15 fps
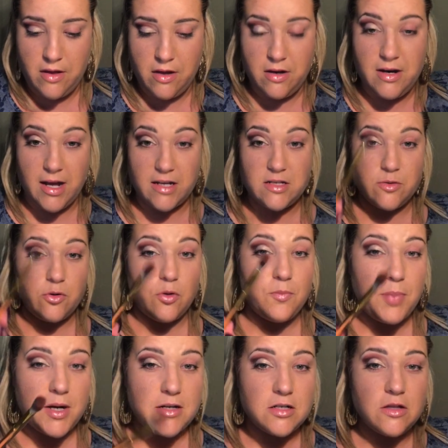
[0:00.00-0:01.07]
Next, I'm going
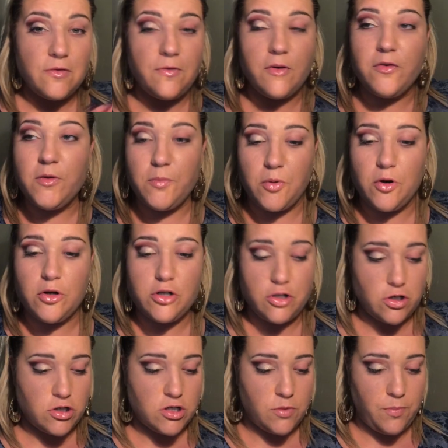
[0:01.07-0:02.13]
back to the fluffy brush
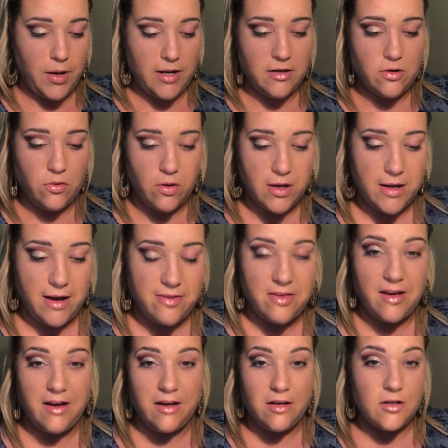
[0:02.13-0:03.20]
just to blend it all
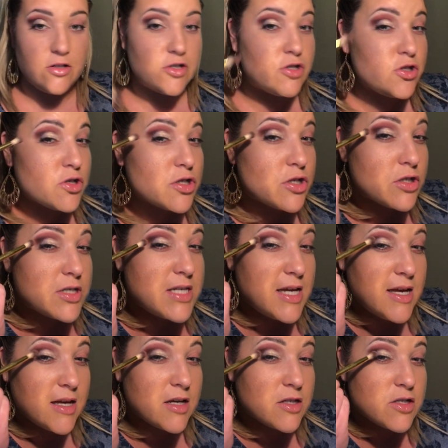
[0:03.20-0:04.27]
together and just to
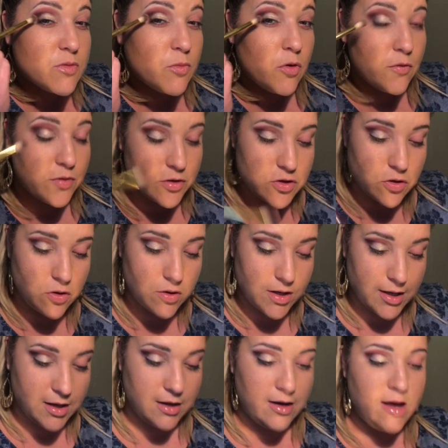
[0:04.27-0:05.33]
take some more of the dark
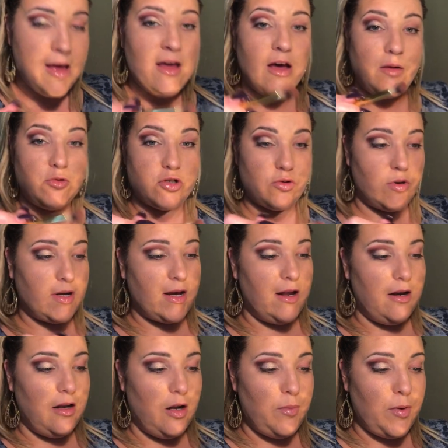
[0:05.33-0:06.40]
in. I'm just going to get
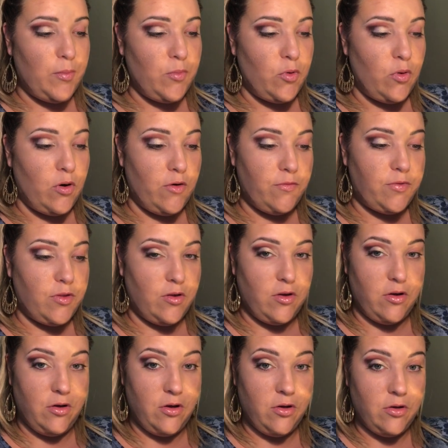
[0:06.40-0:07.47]
a little bit more of
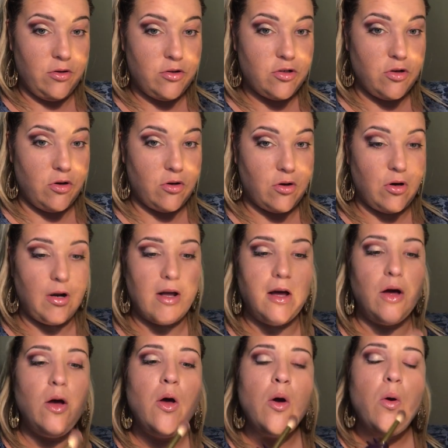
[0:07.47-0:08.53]
the dark
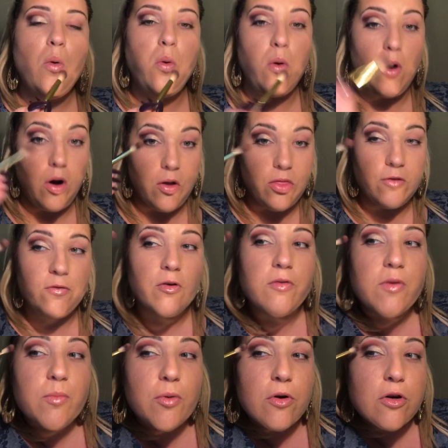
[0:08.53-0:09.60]
colour on the
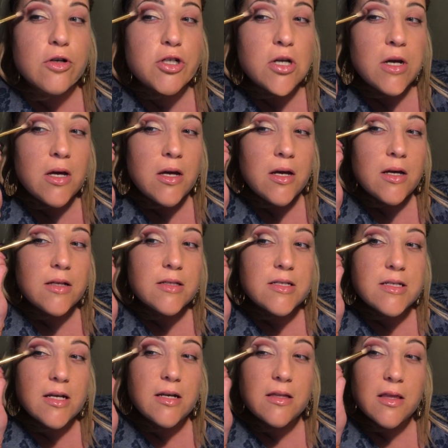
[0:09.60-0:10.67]
fluffy brush and
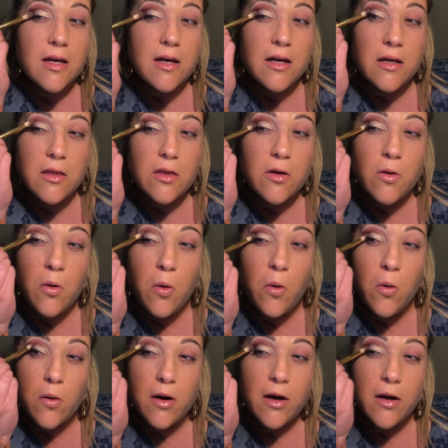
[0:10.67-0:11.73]
stick that in the
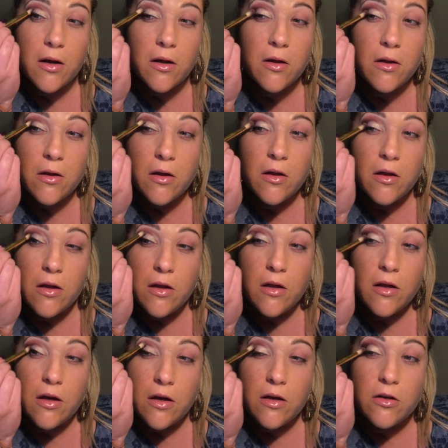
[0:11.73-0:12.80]
corner
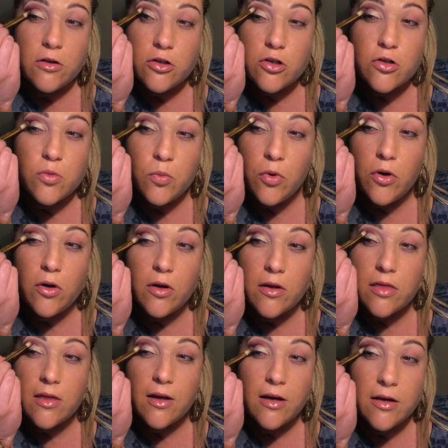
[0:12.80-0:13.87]
and just
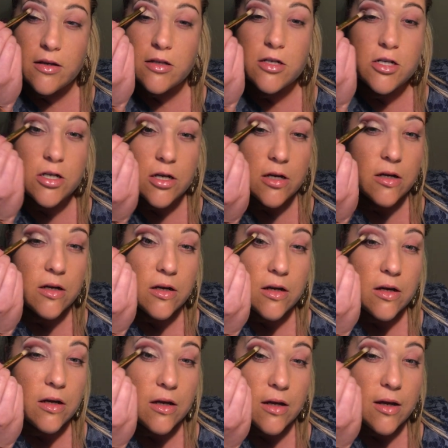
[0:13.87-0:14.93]
work that
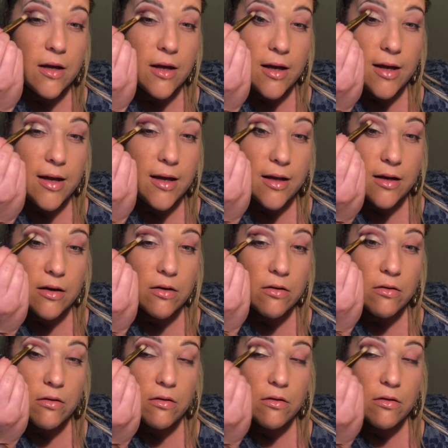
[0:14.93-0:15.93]
in.